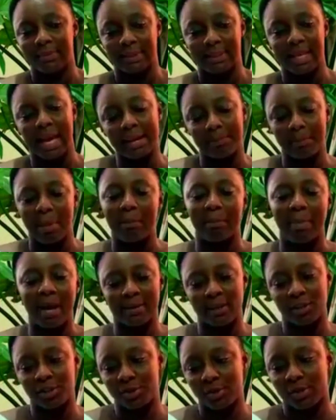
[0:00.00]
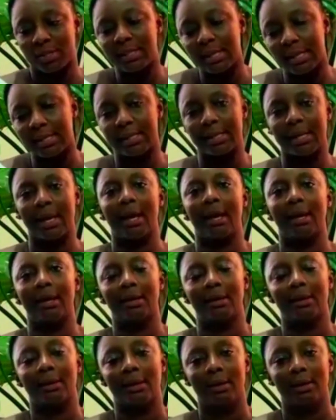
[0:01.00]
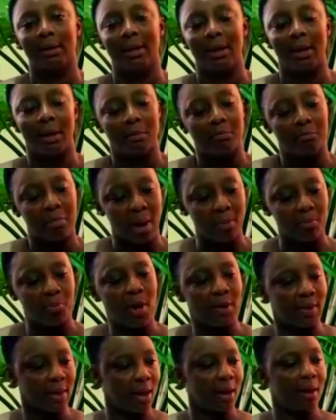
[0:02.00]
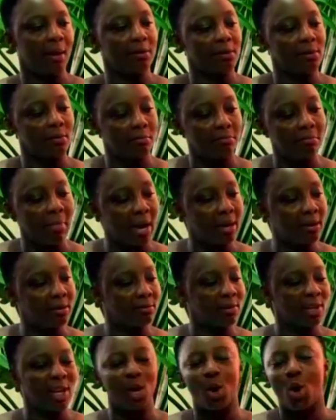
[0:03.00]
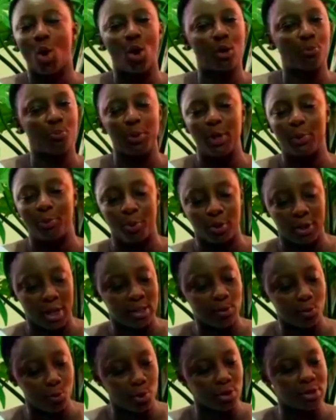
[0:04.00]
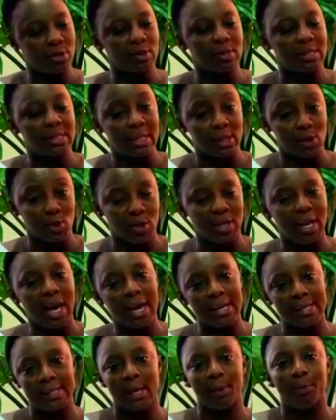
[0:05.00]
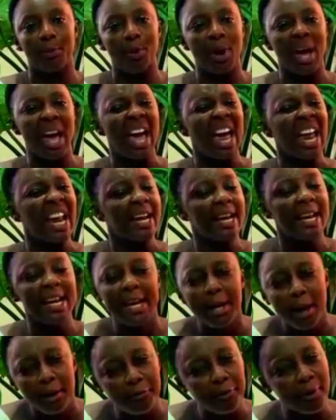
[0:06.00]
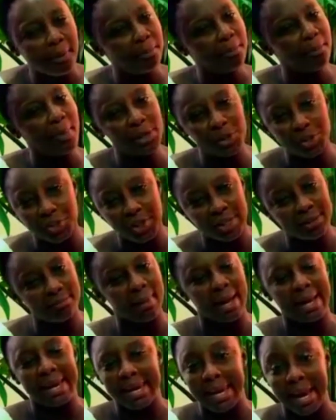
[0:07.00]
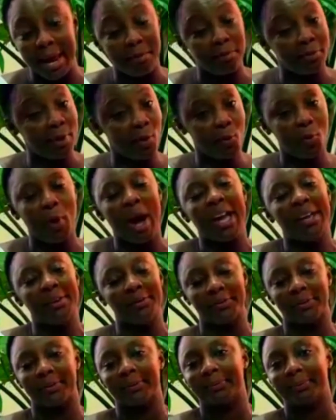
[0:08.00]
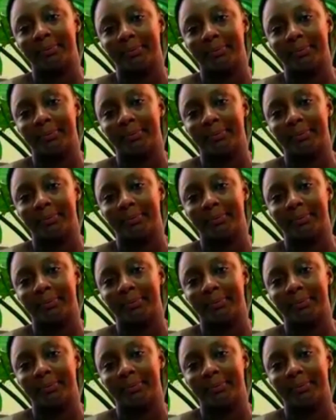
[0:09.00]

that my mother should sit here, my brother, he called people that want to sit on the high table, never mentioned my name, the wife.